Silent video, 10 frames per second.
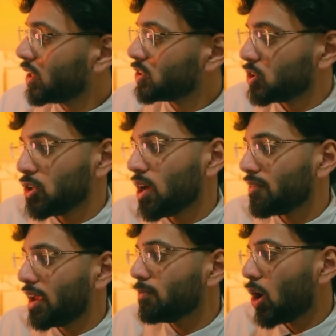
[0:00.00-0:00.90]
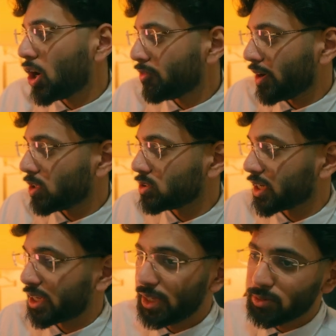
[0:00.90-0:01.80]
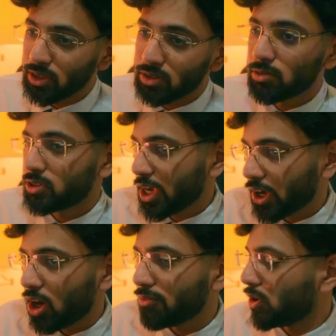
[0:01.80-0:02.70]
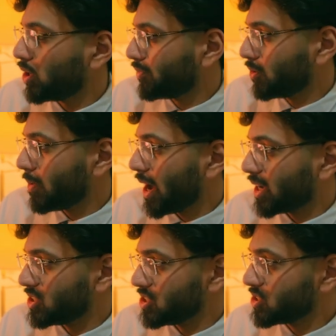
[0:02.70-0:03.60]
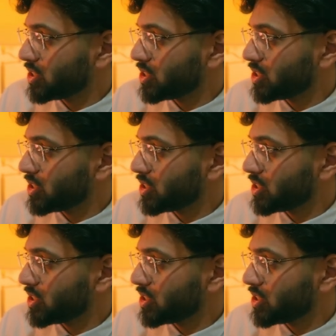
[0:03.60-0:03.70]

So you have a mod file that keeps a check of all of your packages,